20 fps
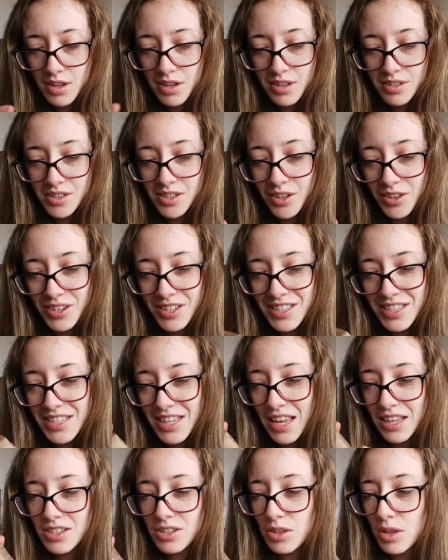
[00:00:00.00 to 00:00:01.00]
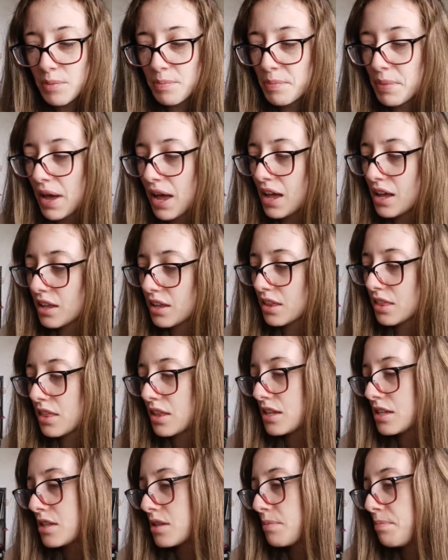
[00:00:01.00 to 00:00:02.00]
So it says on the back,
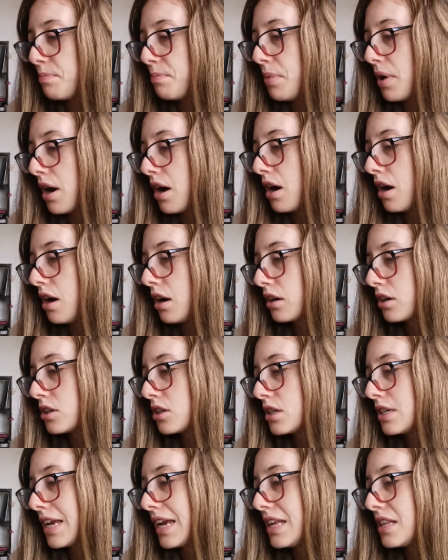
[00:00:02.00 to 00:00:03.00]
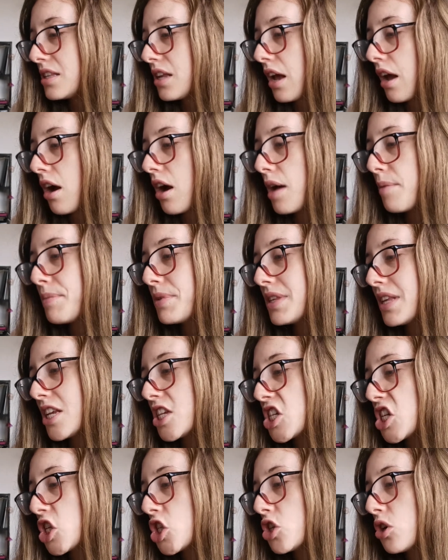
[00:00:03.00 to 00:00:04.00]
this bar contains a high
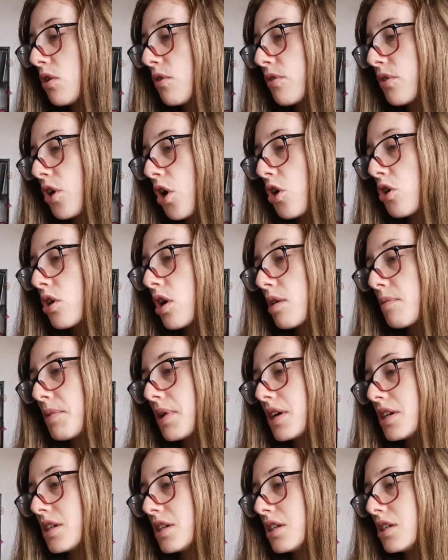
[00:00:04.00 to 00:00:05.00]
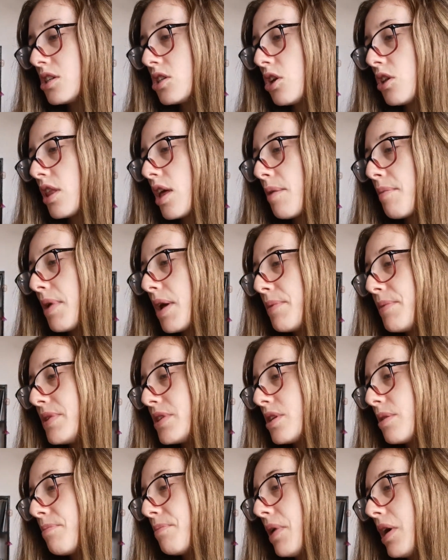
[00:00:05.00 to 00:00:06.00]
percentage of cocoa butter, so there may be
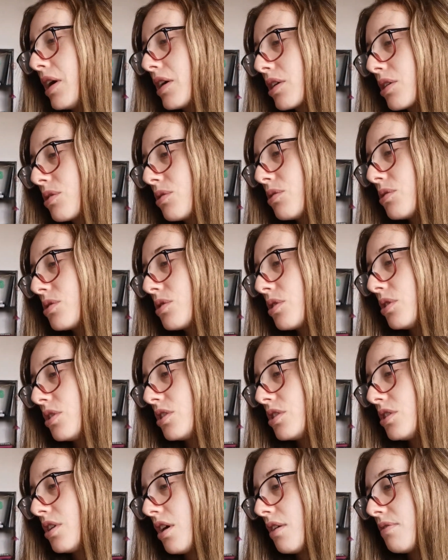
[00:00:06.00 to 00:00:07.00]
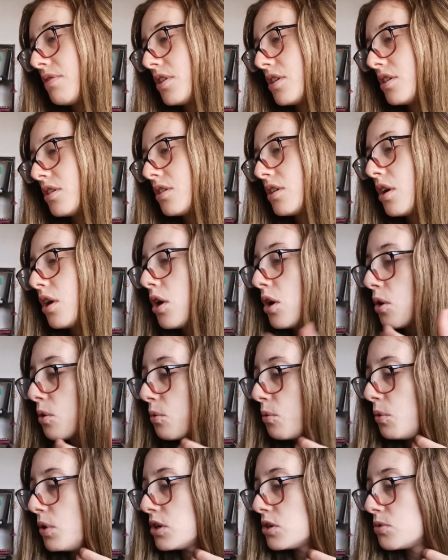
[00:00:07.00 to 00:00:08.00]
some particles on the surface
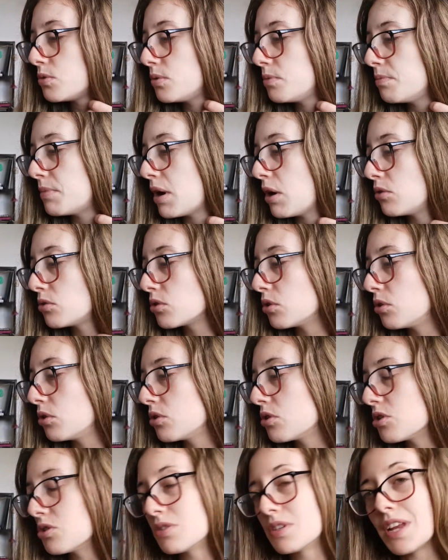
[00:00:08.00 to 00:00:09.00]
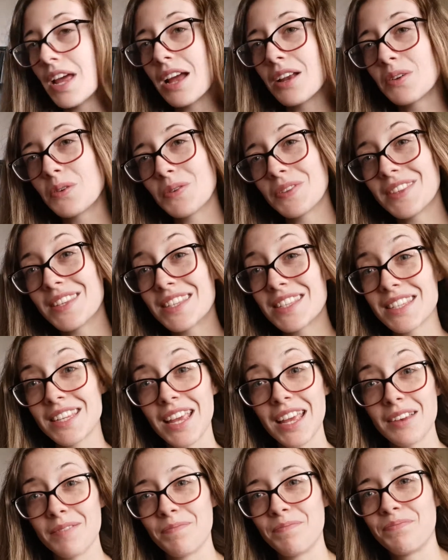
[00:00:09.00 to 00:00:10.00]
which will melt on contact with the
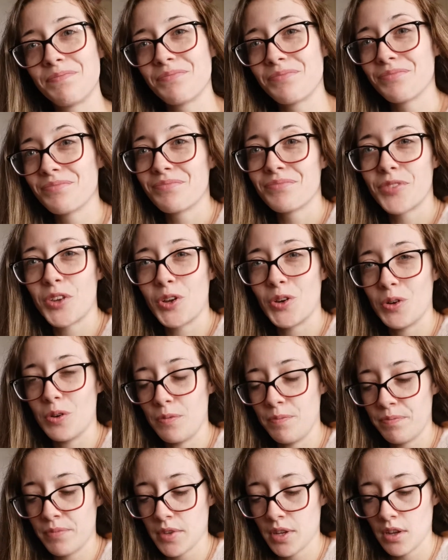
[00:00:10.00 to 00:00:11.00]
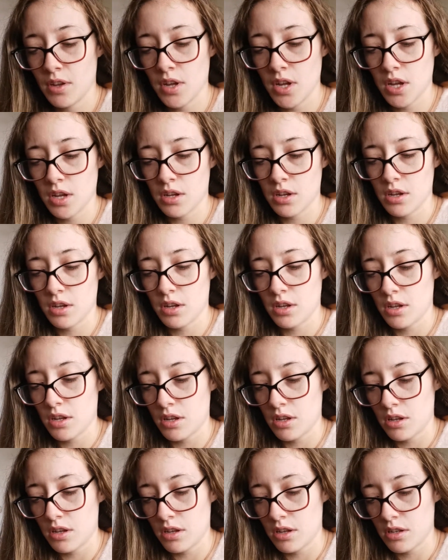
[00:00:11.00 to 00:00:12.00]
skin. Cool.
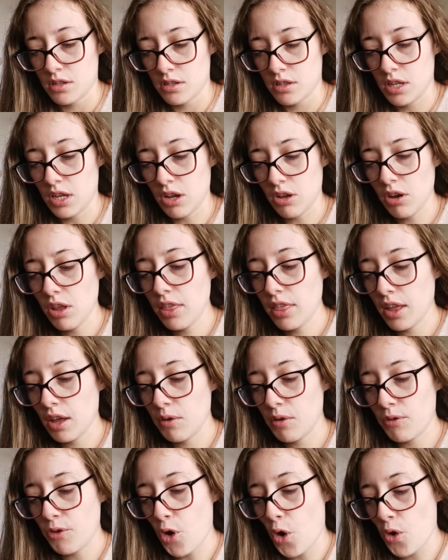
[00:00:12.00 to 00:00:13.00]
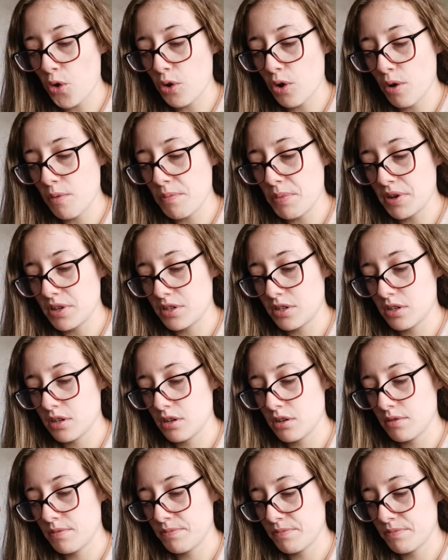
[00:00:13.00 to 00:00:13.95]
The only thing with cocoa butter,